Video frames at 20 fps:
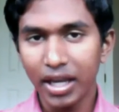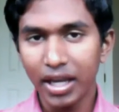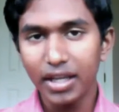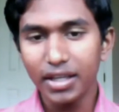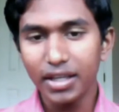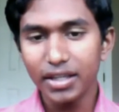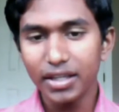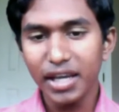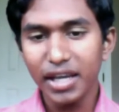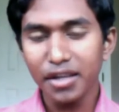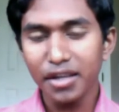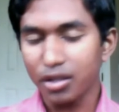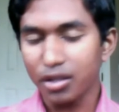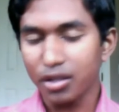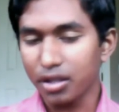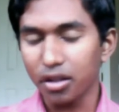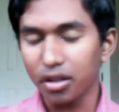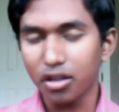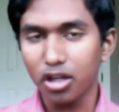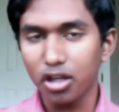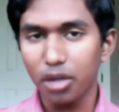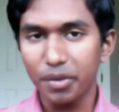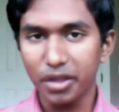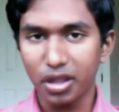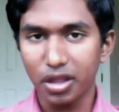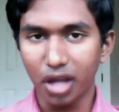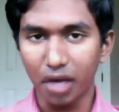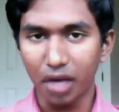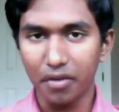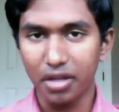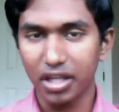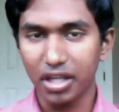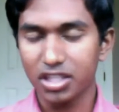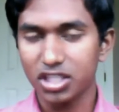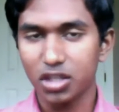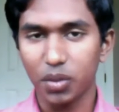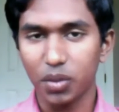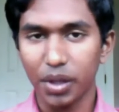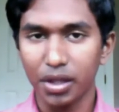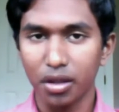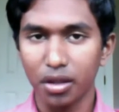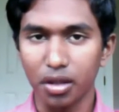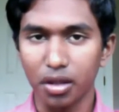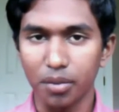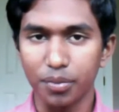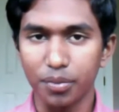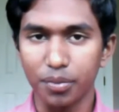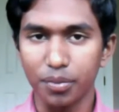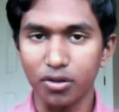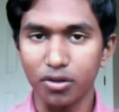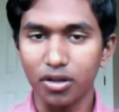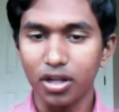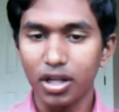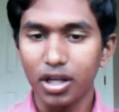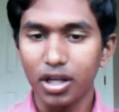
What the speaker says: Yeah, so the stethoscope itself is actually quite simple.